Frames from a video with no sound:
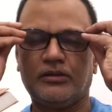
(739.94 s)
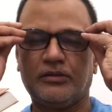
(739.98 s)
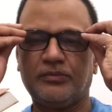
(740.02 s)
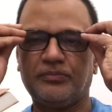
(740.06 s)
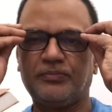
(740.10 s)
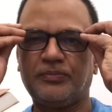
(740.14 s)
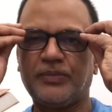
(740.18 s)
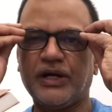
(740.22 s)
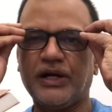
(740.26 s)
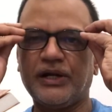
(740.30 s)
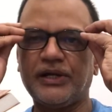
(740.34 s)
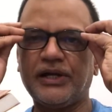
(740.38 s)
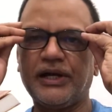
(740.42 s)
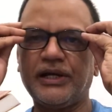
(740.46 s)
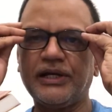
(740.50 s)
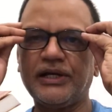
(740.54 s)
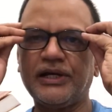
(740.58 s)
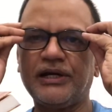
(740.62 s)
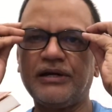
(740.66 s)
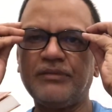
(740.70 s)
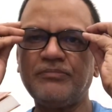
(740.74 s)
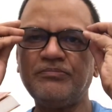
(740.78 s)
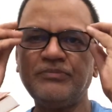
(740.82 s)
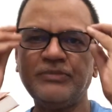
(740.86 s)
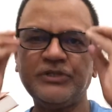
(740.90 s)

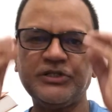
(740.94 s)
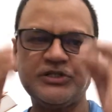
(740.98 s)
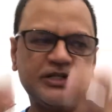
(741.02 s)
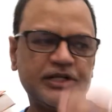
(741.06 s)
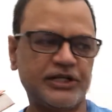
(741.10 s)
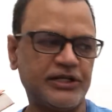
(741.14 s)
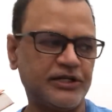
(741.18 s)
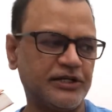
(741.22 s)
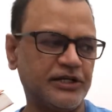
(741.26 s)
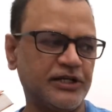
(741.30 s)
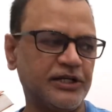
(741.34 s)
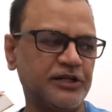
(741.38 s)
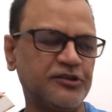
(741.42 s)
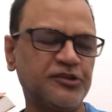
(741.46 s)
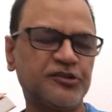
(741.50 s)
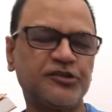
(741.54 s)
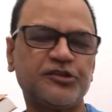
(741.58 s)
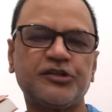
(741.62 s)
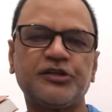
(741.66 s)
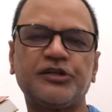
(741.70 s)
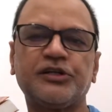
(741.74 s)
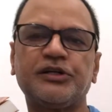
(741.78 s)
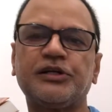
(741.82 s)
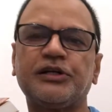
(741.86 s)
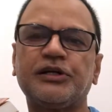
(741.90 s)
pranayam techniques.
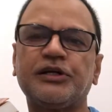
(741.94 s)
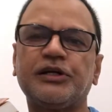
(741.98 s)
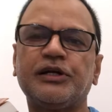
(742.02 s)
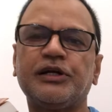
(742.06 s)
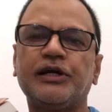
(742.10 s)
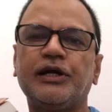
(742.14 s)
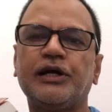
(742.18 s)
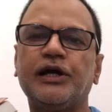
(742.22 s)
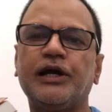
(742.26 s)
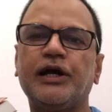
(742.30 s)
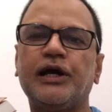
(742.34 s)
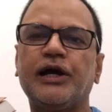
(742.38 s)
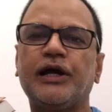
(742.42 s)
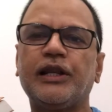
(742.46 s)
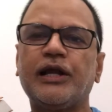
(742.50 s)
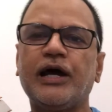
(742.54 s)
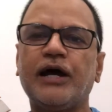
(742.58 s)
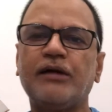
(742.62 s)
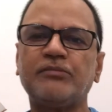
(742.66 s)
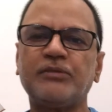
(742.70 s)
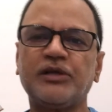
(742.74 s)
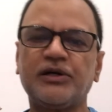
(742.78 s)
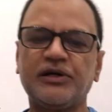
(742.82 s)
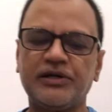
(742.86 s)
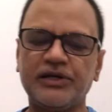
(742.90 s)
And
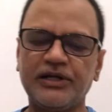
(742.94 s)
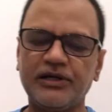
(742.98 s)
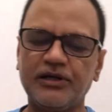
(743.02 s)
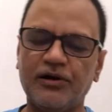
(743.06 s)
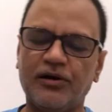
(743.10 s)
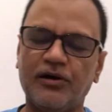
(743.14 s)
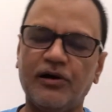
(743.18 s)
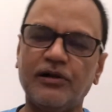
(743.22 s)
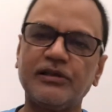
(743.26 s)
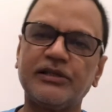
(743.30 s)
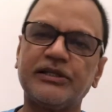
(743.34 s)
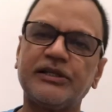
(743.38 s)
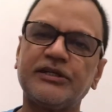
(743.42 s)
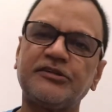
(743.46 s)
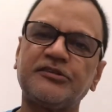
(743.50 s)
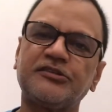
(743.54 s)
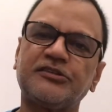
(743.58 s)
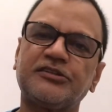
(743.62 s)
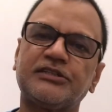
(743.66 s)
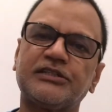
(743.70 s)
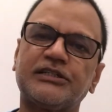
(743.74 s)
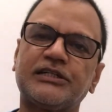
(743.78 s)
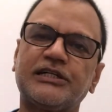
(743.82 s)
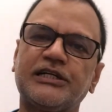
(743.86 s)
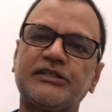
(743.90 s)
I'm learning all
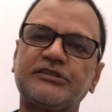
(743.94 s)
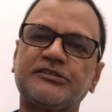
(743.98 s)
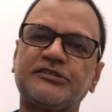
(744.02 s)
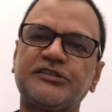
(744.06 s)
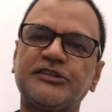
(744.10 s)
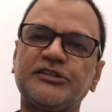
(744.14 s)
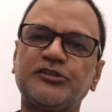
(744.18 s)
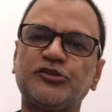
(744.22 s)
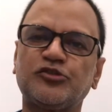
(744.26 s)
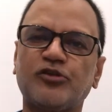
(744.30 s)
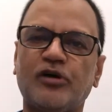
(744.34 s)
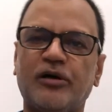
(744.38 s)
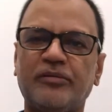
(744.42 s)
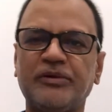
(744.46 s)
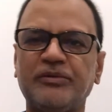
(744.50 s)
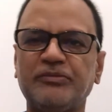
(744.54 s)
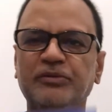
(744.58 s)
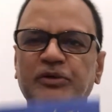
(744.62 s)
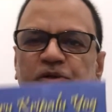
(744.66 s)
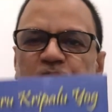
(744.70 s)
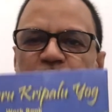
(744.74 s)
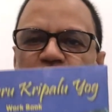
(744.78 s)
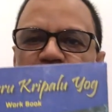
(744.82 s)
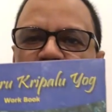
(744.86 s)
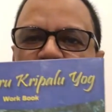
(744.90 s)
this courtesy Swami
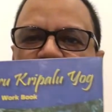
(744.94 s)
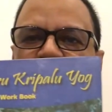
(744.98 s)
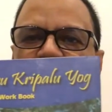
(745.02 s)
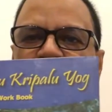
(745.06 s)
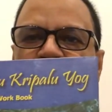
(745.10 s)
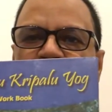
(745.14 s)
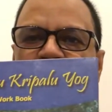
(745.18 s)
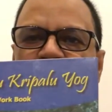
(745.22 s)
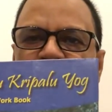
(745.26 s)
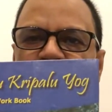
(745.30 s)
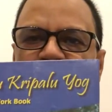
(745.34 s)
Mukundananda.